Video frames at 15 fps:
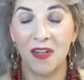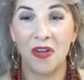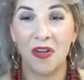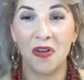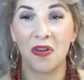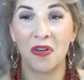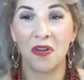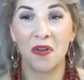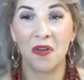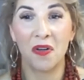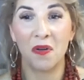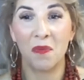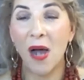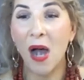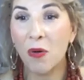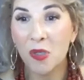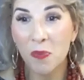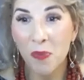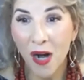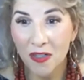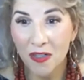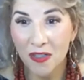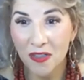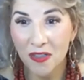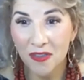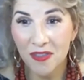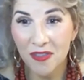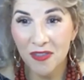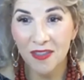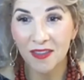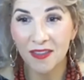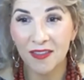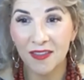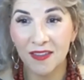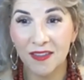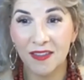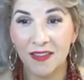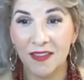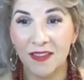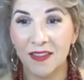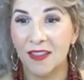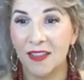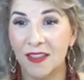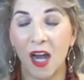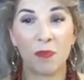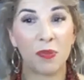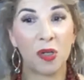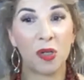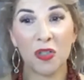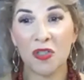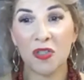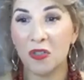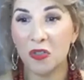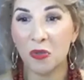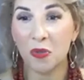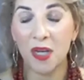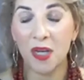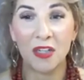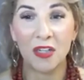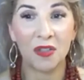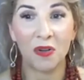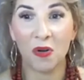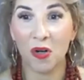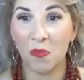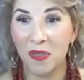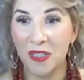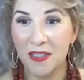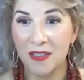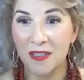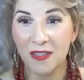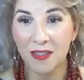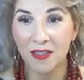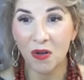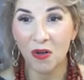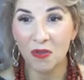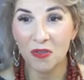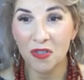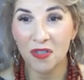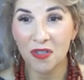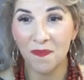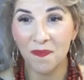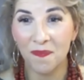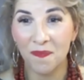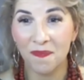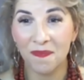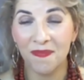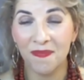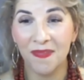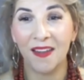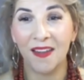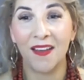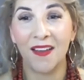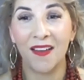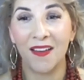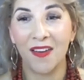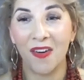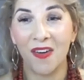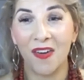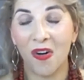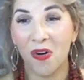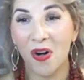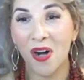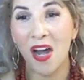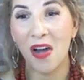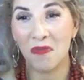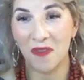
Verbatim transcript: power partners, a personal trainer or a business coach, or a Facebook group.